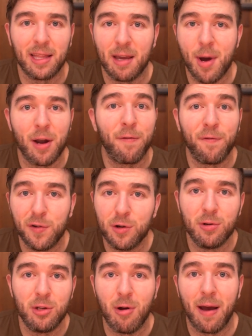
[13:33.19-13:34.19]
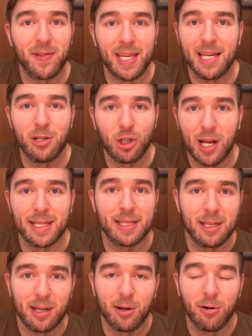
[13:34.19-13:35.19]
And the amount of food that you have to
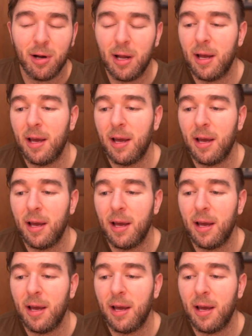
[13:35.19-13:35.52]
ingest too